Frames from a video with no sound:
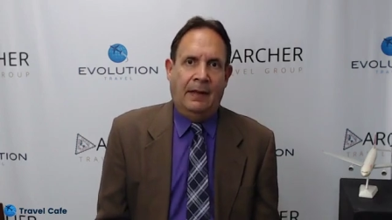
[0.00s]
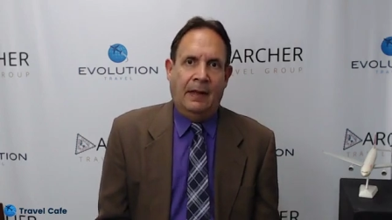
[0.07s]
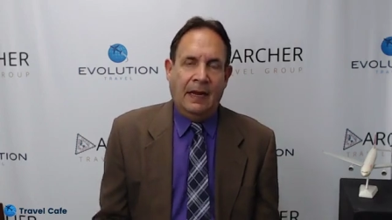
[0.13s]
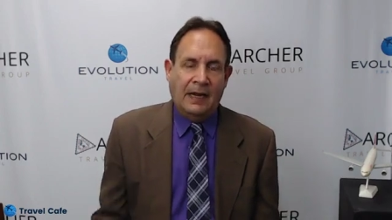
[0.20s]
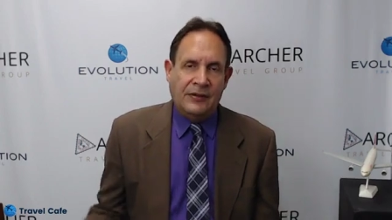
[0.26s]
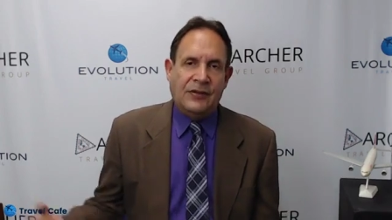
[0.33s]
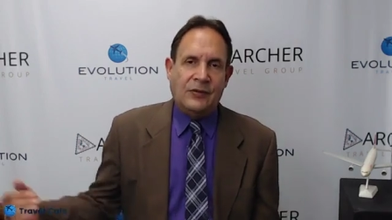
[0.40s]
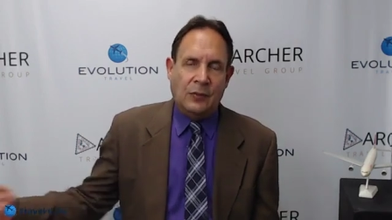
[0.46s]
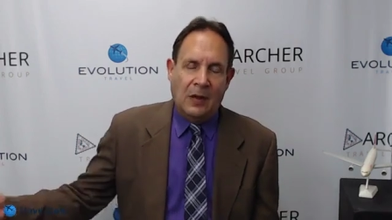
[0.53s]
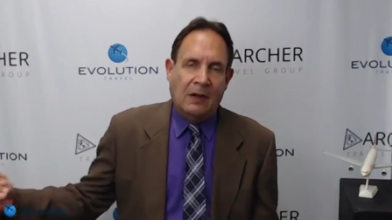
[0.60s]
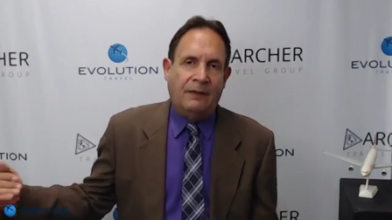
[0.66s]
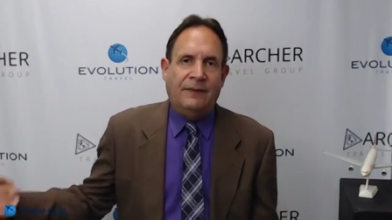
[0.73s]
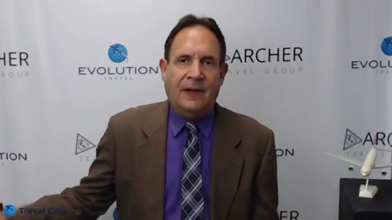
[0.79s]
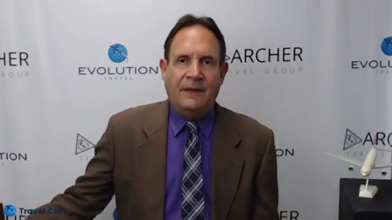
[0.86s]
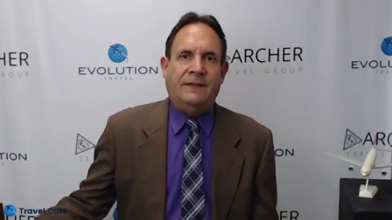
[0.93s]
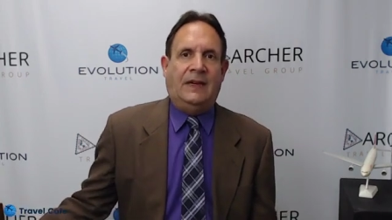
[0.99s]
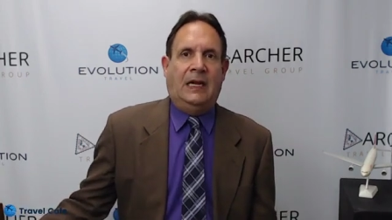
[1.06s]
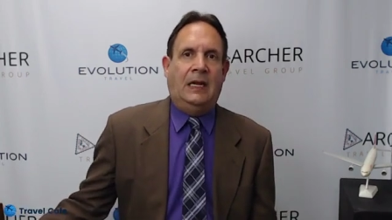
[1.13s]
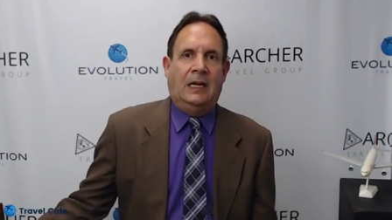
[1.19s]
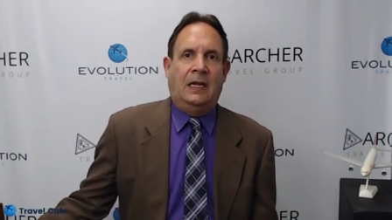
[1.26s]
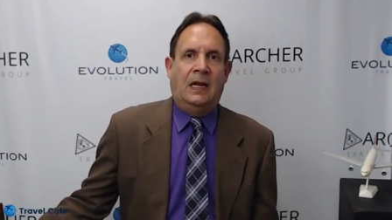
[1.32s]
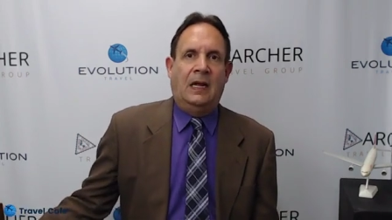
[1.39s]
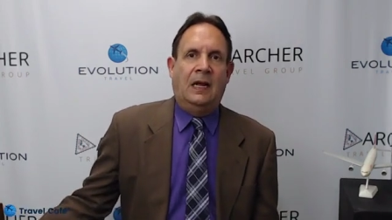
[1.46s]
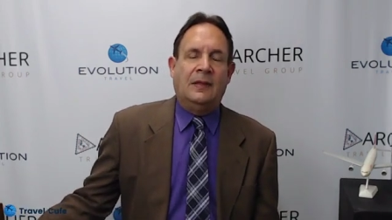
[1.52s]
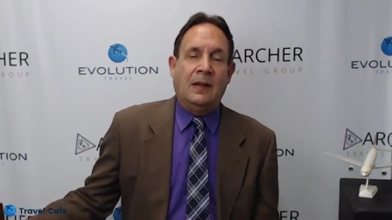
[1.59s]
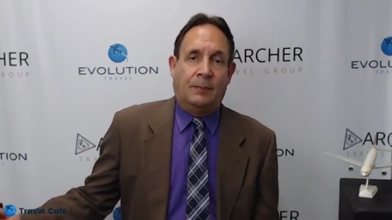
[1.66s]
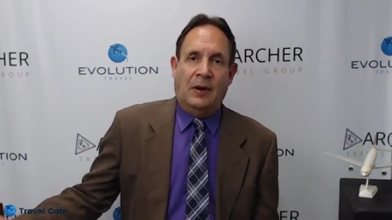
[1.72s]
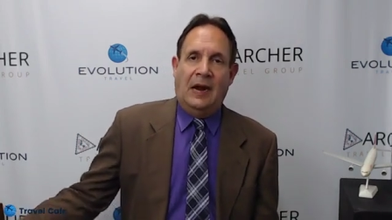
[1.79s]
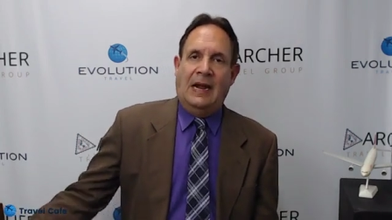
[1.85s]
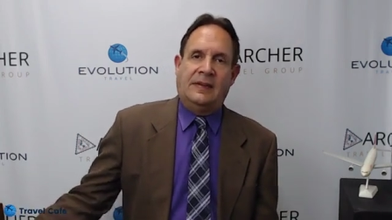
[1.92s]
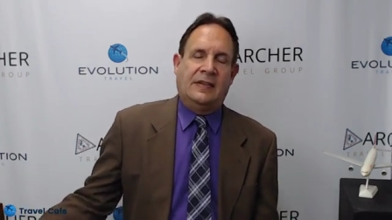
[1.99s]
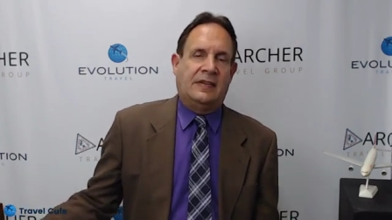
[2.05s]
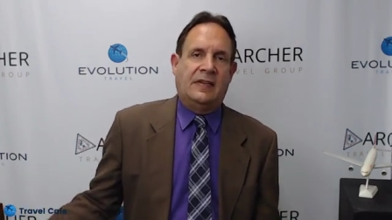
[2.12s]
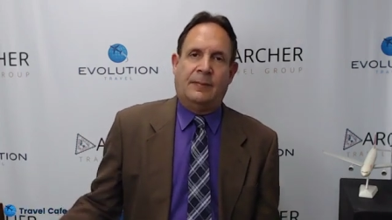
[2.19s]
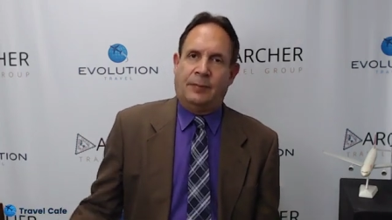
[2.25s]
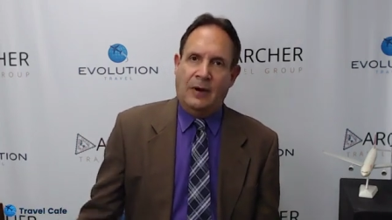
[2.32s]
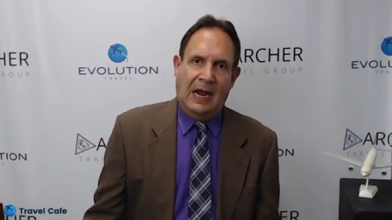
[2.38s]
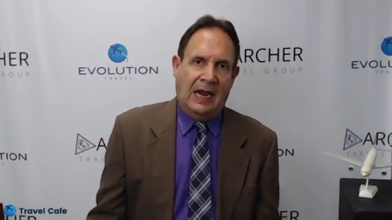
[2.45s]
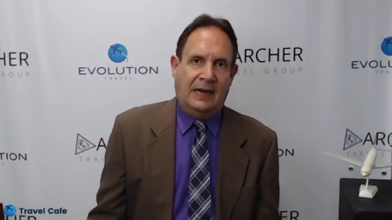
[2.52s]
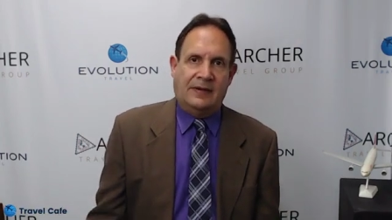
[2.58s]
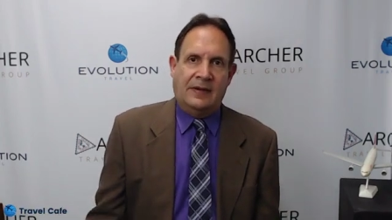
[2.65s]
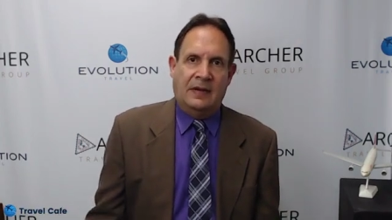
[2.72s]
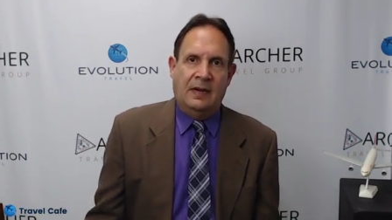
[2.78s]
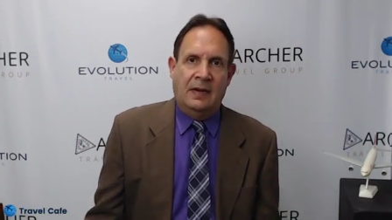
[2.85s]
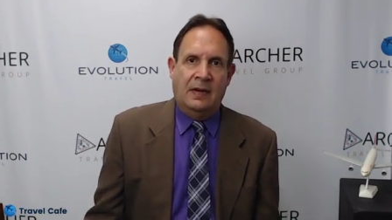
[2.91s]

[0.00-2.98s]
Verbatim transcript: It's twelve fifty. dollars The price is the price.